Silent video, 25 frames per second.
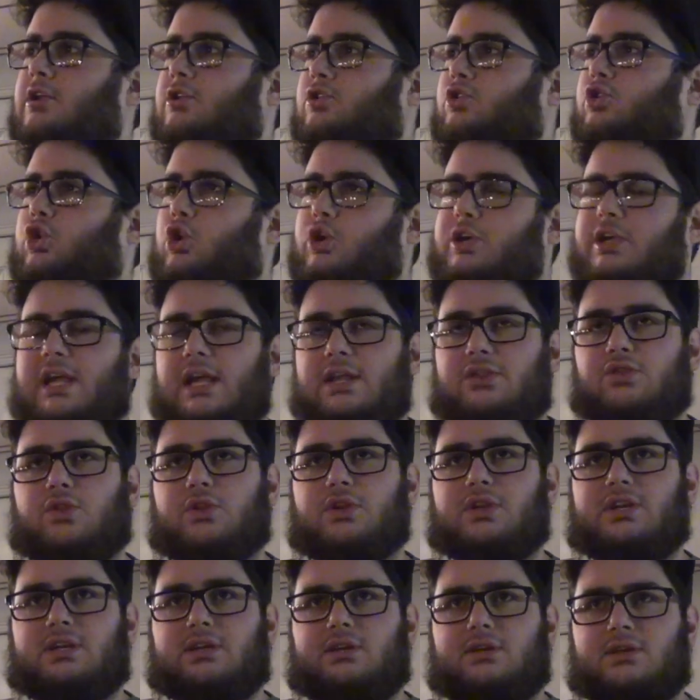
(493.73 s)
look at
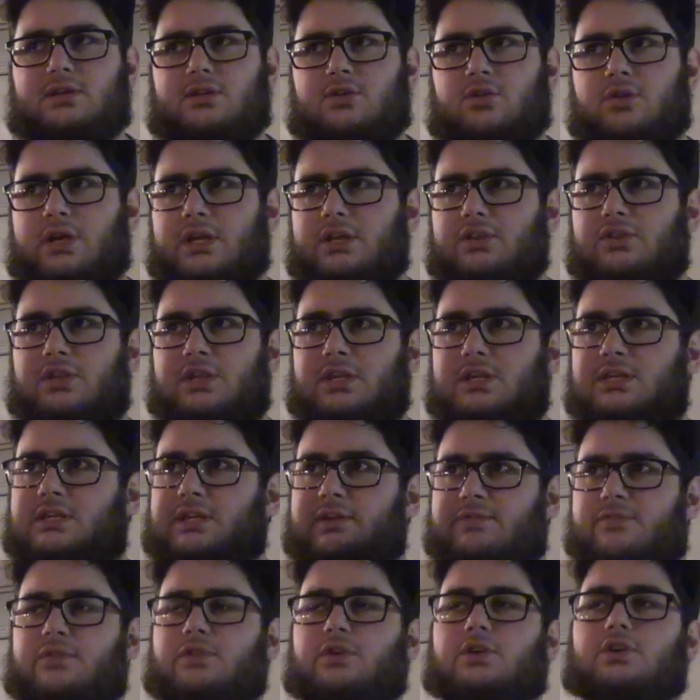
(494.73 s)
the
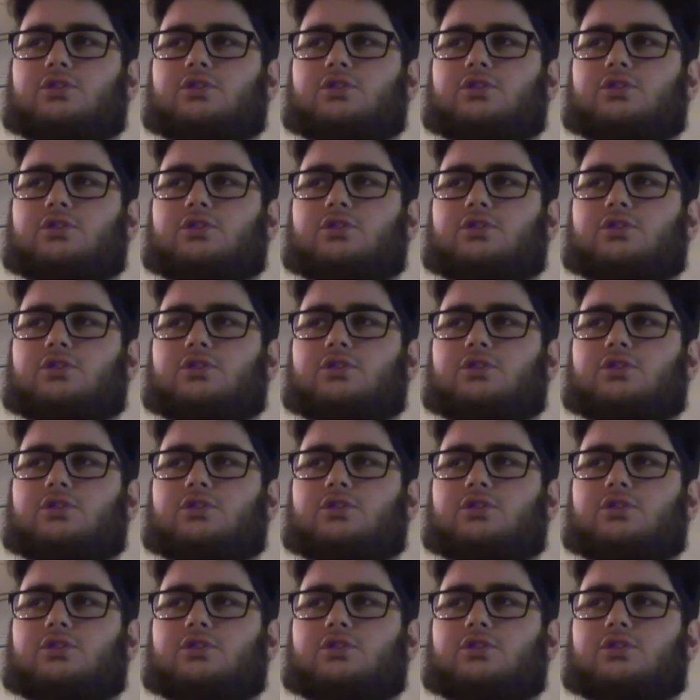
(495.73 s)
different